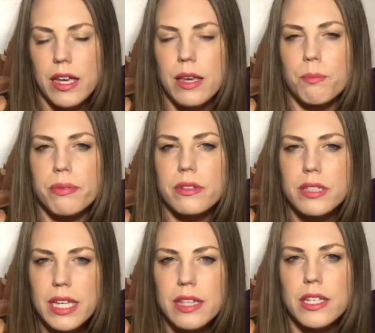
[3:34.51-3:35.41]
It
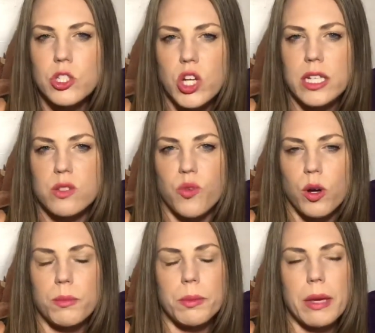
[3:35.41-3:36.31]
completely
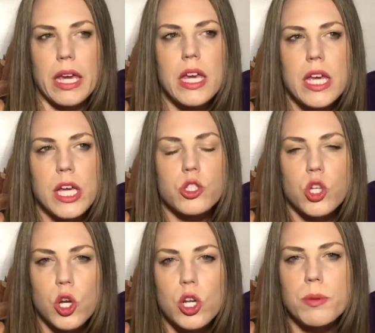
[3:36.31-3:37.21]
transformed me and
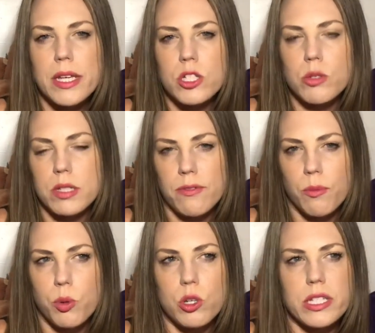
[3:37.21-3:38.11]
turned me into a
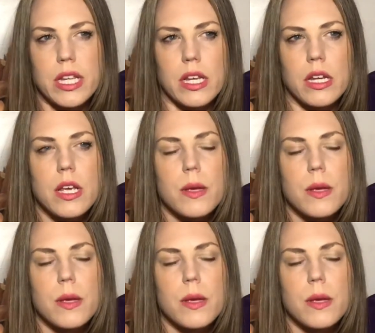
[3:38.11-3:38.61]
different person.